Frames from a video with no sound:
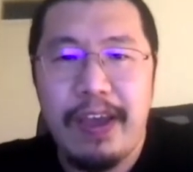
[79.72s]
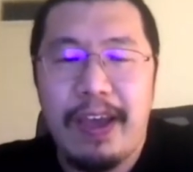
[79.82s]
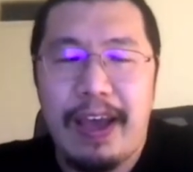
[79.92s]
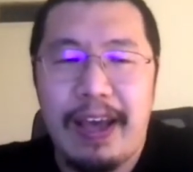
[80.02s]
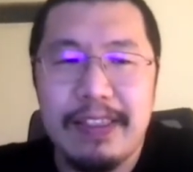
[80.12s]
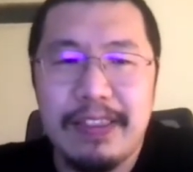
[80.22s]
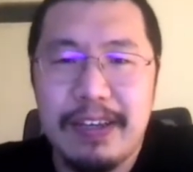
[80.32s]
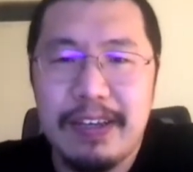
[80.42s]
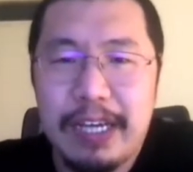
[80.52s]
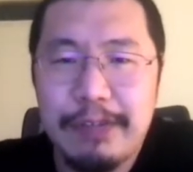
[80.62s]
And
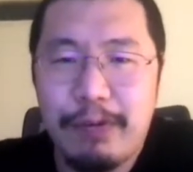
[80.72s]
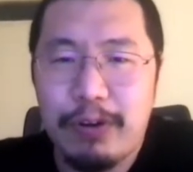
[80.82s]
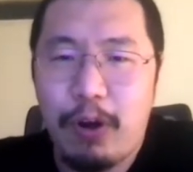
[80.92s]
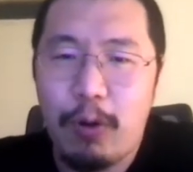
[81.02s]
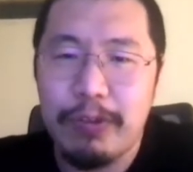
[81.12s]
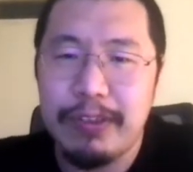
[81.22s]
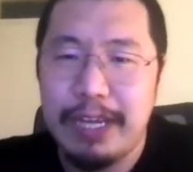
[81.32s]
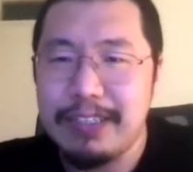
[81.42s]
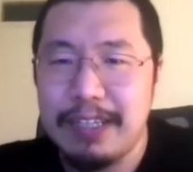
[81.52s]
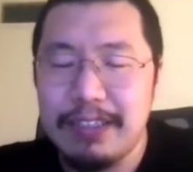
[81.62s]
as for the whole
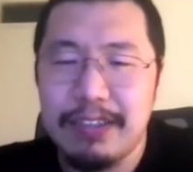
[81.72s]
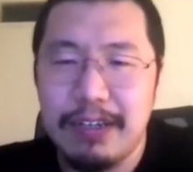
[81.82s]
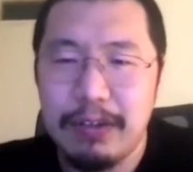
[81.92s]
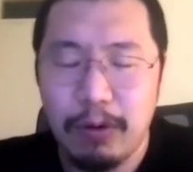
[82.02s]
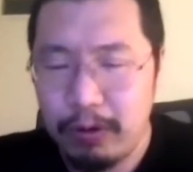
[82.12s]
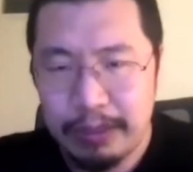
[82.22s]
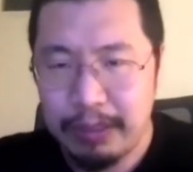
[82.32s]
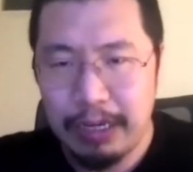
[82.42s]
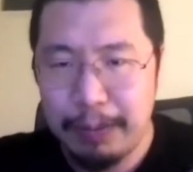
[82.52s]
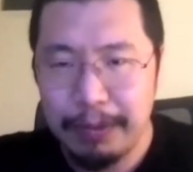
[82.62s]
data center, or
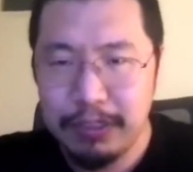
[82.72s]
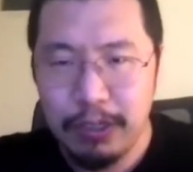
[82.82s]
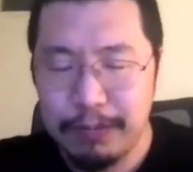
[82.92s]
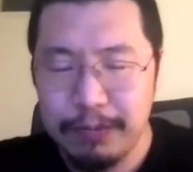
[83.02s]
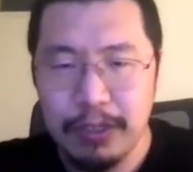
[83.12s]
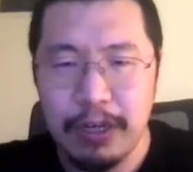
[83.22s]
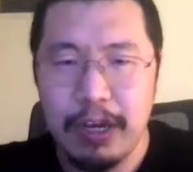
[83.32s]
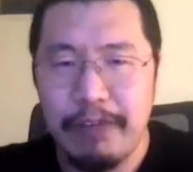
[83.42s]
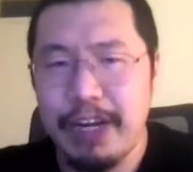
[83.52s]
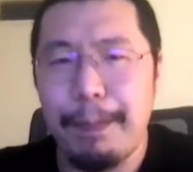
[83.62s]
in AWS terms,
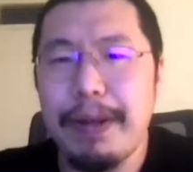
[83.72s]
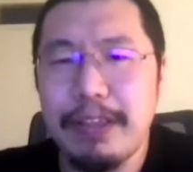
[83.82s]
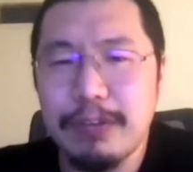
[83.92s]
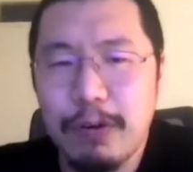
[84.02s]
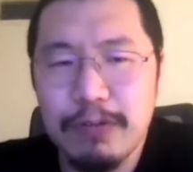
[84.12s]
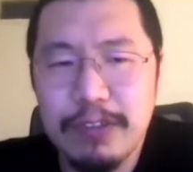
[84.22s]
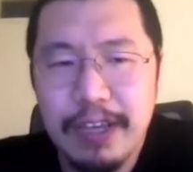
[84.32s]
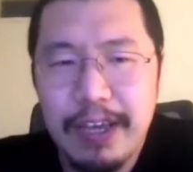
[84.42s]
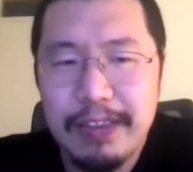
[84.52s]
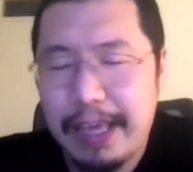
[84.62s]
availability zones,
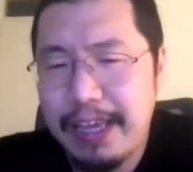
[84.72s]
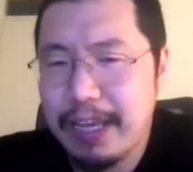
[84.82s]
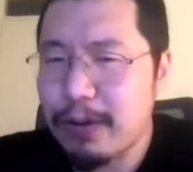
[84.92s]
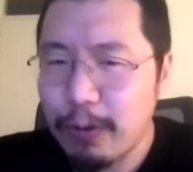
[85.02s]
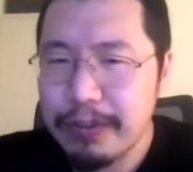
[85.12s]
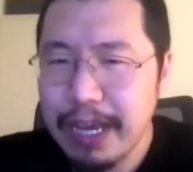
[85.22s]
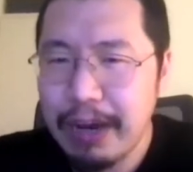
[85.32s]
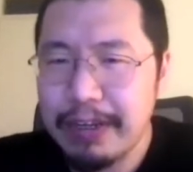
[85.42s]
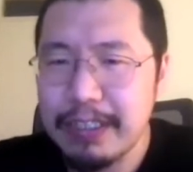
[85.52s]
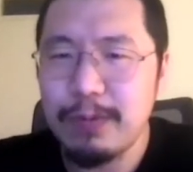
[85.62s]
they can go
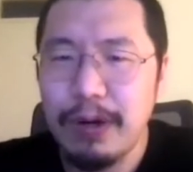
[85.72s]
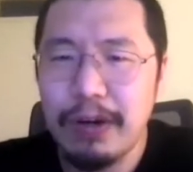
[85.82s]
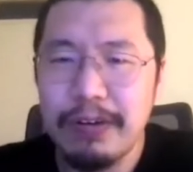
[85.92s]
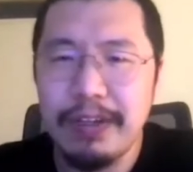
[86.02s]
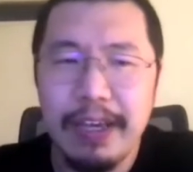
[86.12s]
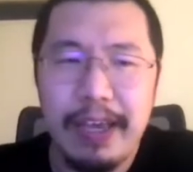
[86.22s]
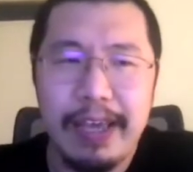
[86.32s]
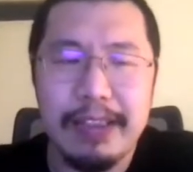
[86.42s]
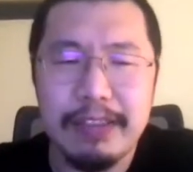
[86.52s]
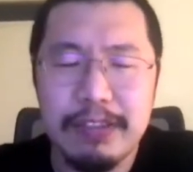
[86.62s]
down as well
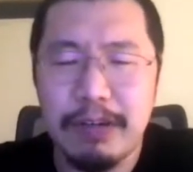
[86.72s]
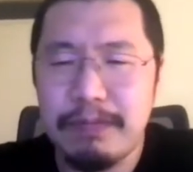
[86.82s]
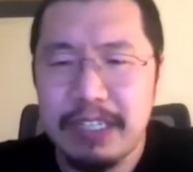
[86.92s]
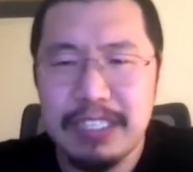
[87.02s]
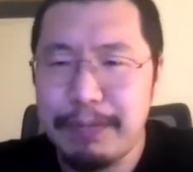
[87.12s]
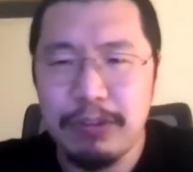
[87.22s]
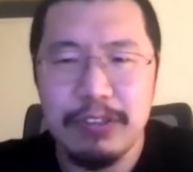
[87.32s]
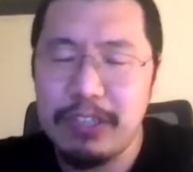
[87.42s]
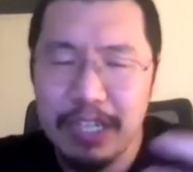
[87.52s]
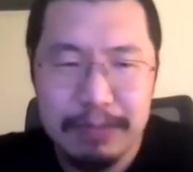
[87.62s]
in some exceptional
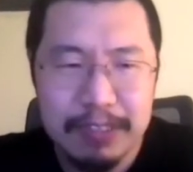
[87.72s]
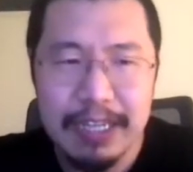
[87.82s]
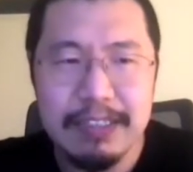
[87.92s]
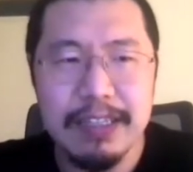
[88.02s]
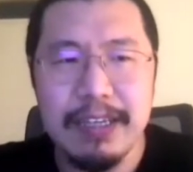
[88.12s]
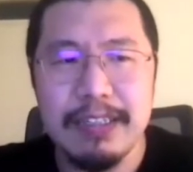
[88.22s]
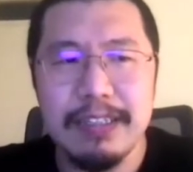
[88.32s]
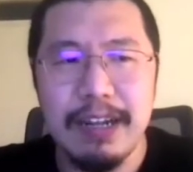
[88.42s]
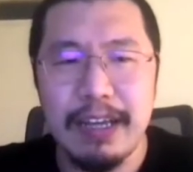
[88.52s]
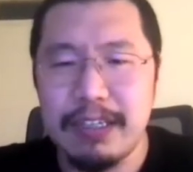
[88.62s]

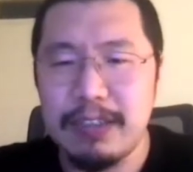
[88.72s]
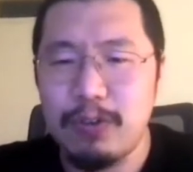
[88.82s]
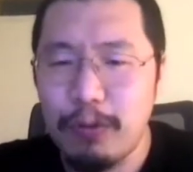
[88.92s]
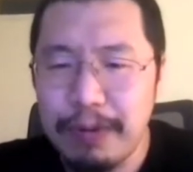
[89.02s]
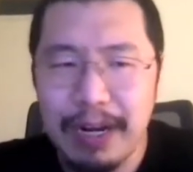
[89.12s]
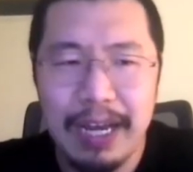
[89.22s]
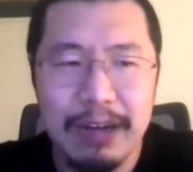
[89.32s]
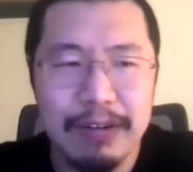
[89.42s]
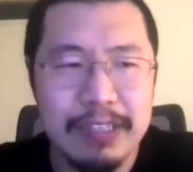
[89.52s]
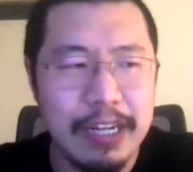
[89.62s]
circumstances, like a storm
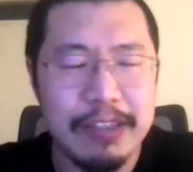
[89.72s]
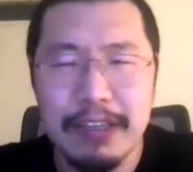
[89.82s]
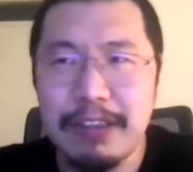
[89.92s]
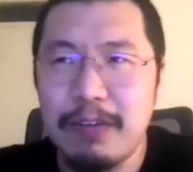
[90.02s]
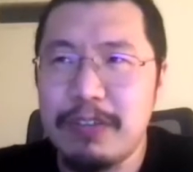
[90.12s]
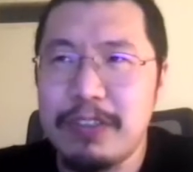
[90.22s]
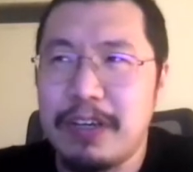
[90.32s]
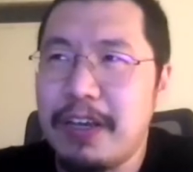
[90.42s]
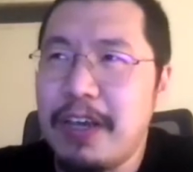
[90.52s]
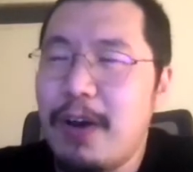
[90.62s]
cloud. And I think there was
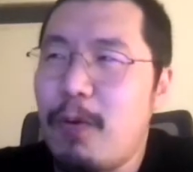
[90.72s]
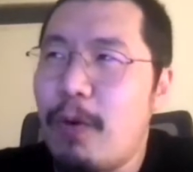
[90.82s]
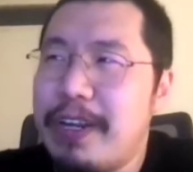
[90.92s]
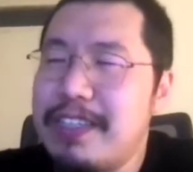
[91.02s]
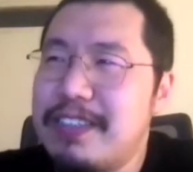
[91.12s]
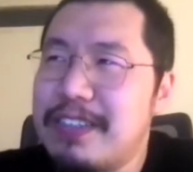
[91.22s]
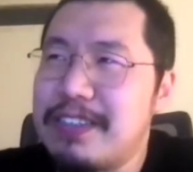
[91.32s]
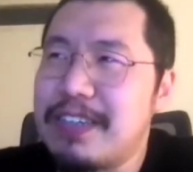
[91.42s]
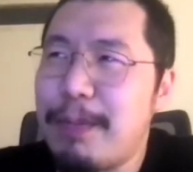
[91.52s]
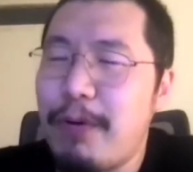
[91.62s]
one
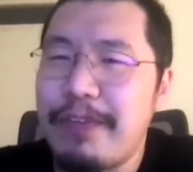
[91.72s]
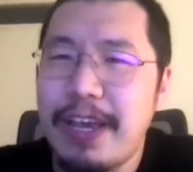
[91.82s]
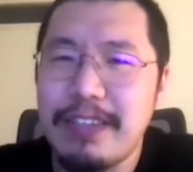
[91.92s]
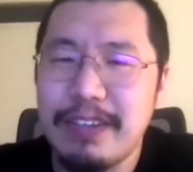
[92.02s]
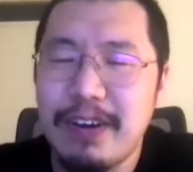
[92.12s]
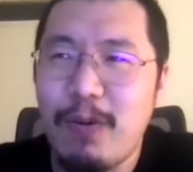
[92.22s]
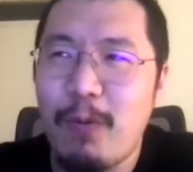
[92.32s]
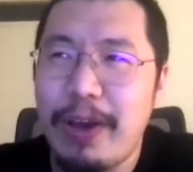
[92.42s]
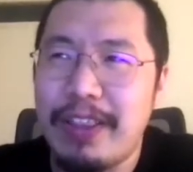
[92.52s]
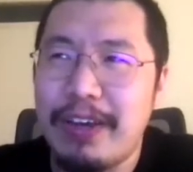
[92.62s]
instance a couple of years ago
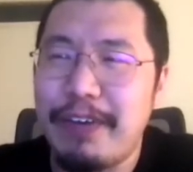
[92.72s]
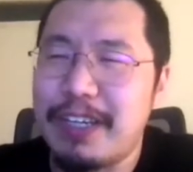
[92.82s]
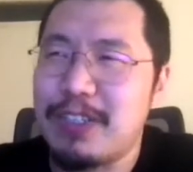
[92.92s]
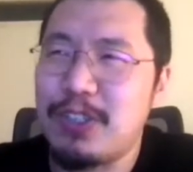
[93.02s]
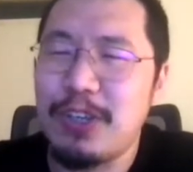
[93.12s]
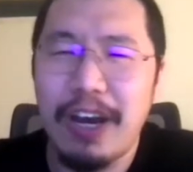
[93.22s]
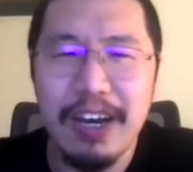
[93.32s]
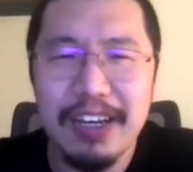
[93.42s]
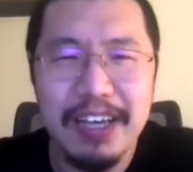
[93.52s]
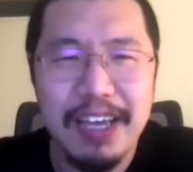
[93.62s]
when I think a
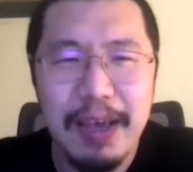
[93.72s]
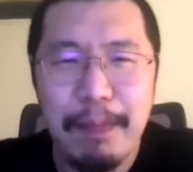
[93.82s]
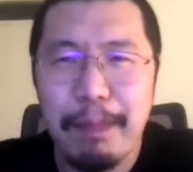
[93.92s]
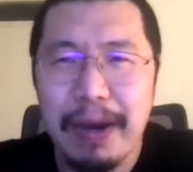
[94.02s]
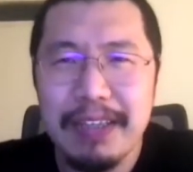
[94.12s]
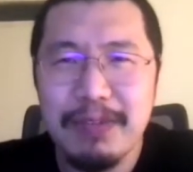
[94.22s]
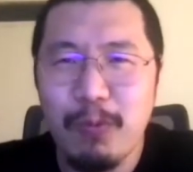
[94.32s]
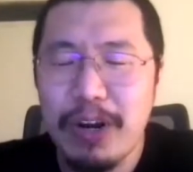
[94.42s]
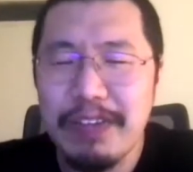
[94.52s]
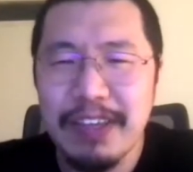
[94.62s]
shark bite
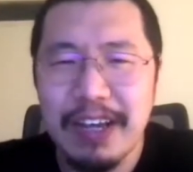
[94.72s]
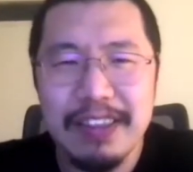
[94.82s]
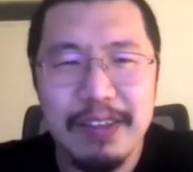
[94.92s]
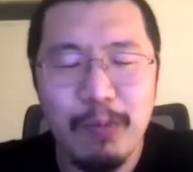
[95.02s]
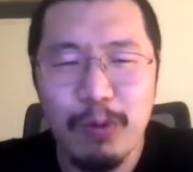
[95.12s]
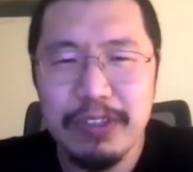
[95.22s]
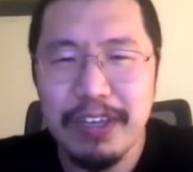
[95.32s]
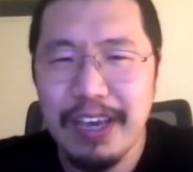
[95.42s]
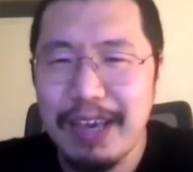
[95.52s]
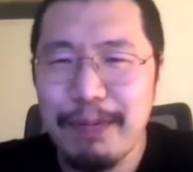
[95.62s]
one of the underwater
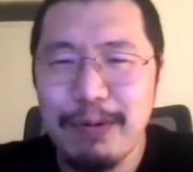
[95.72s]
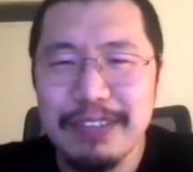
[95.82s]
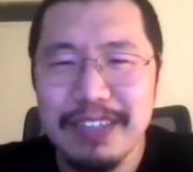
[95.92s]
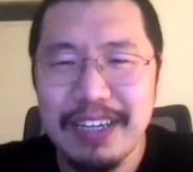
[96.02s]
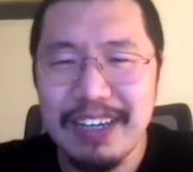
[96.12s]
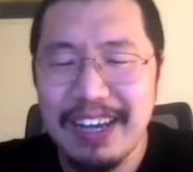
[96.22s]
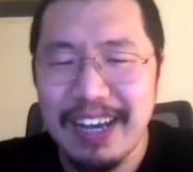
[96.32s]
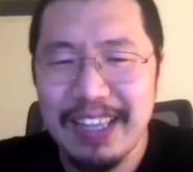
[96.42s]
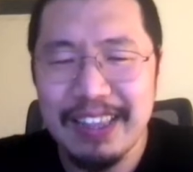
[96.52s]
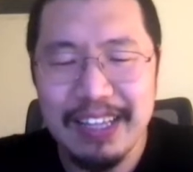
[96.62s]
cables,
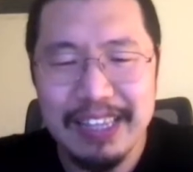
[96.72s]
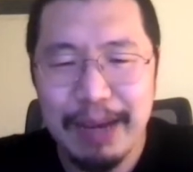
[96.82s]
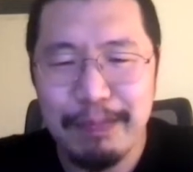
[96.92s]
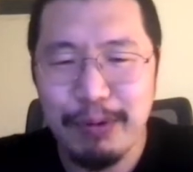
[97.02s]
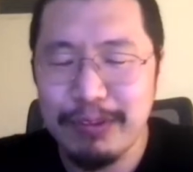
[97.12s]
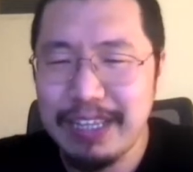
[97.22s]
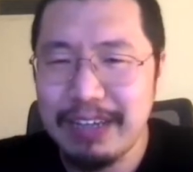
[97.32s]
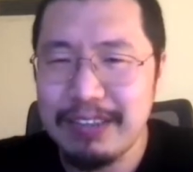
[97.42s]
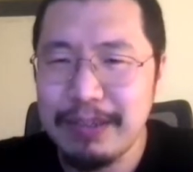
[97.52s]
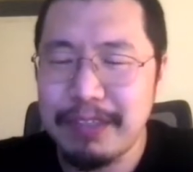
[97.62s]
and that broke
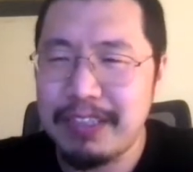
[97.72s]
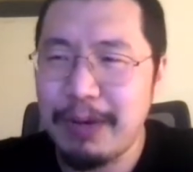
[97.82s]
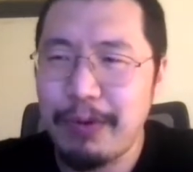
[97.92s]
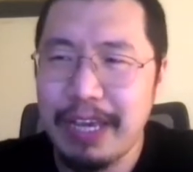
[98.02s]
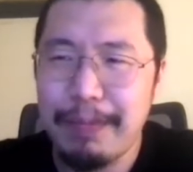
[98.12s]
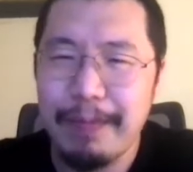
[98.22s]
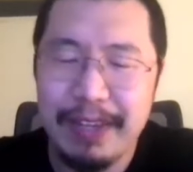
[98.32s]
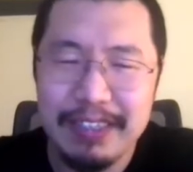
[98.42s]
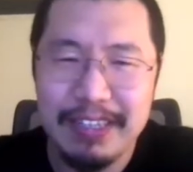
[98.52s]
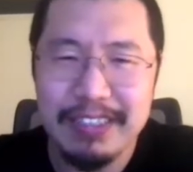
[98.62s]
down some of the network
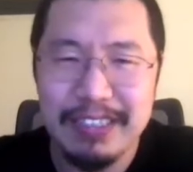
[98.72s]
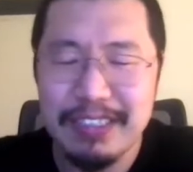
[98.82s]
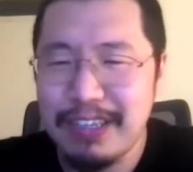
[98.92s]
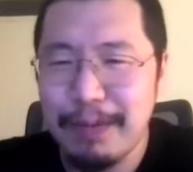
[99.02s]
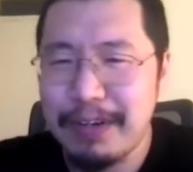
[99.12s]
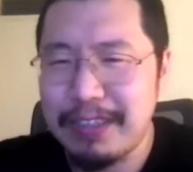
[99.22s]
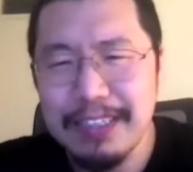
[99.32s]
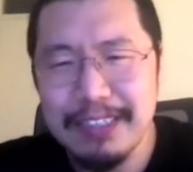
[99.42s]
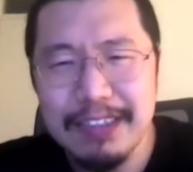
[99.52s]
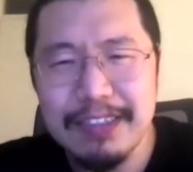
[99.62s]
capabilities in some of the data
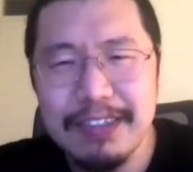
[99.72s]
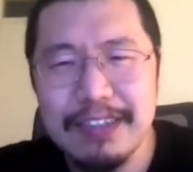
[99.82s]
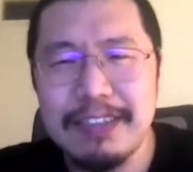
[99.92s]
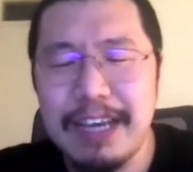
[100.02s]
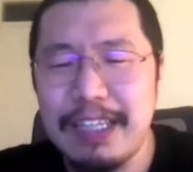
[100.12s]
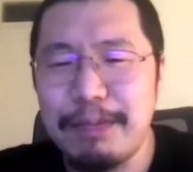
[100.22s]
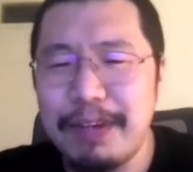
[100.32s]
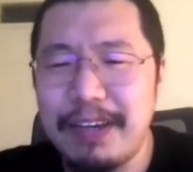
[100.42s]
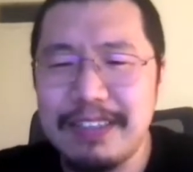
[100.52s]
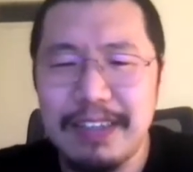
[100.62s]
centers in
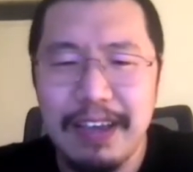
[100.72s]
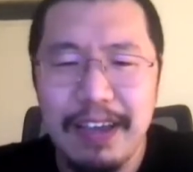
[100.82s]
AWS.